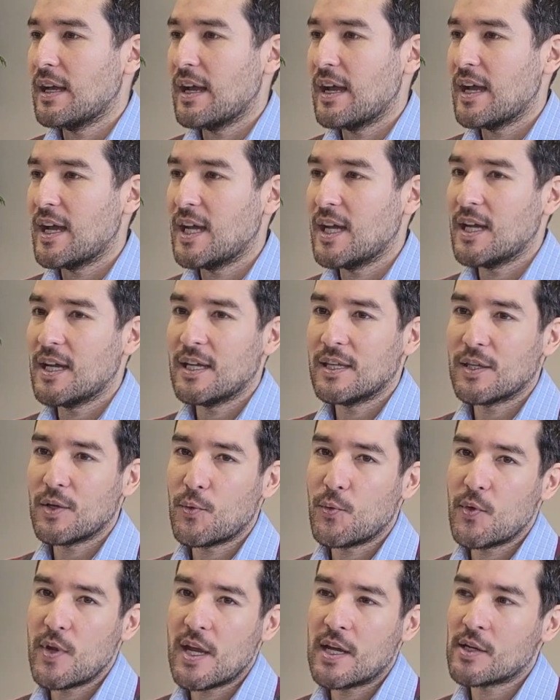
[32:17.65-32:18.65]
And
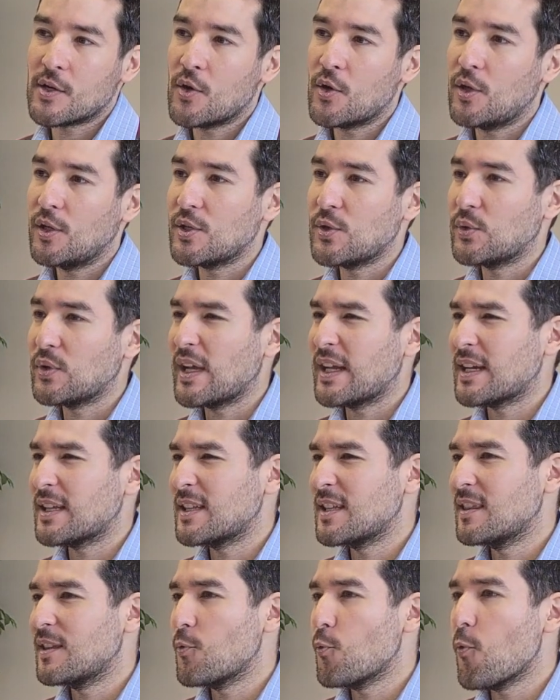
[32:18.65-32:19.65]
we are all united
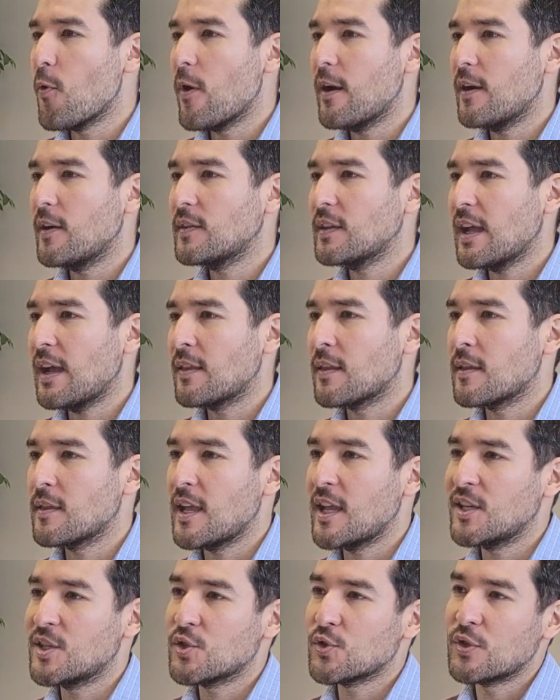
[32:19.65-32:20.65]
in the one, and
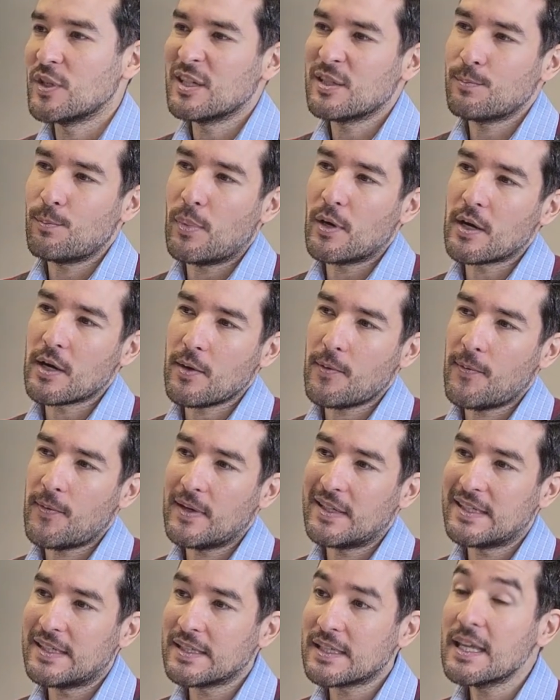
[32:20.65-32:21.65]
nature is part of
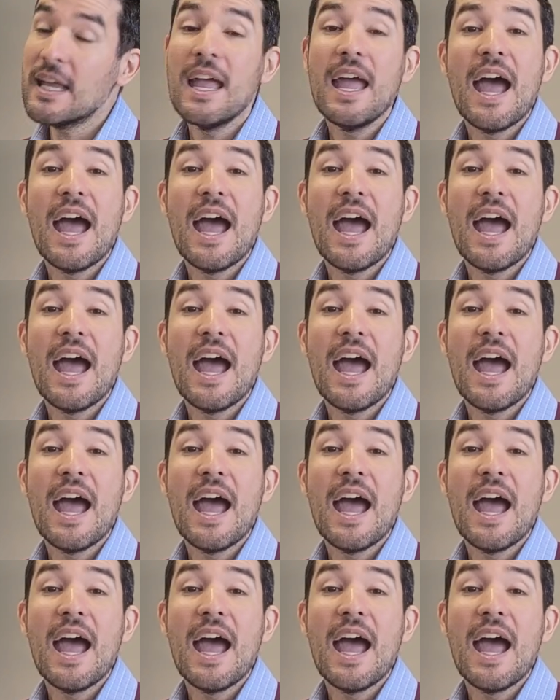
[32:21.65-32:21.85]
us.